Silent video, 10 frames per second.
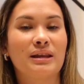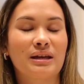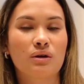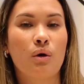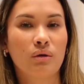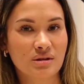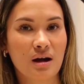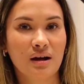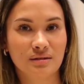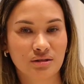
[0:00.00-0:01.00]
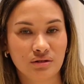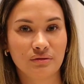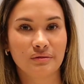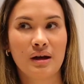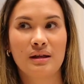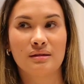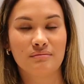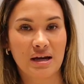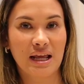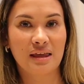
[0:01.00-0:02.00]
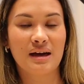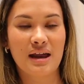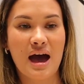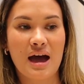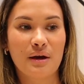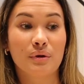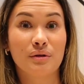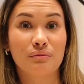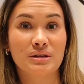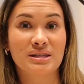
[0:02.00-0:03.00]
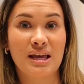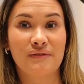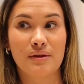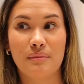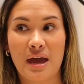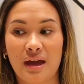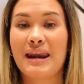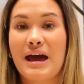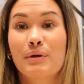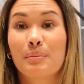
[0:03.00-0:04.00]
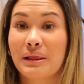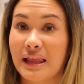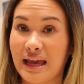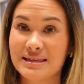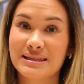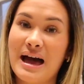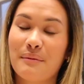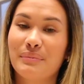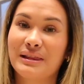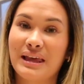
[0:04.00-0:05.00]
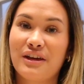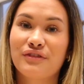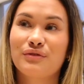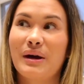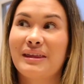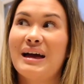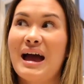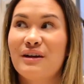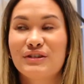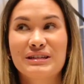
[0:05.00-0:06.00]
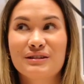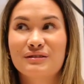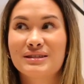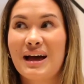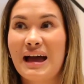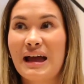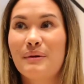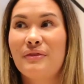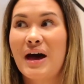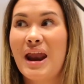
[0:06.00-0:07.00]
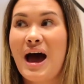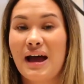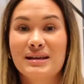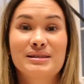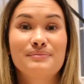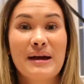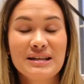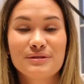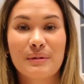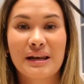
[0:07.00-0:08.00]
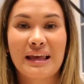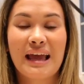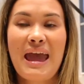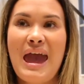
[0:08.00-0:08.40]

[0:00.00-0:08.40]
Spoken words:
to, like, hold on to the money that I would receive and make. And I replaced that belief with every single time that I spend money,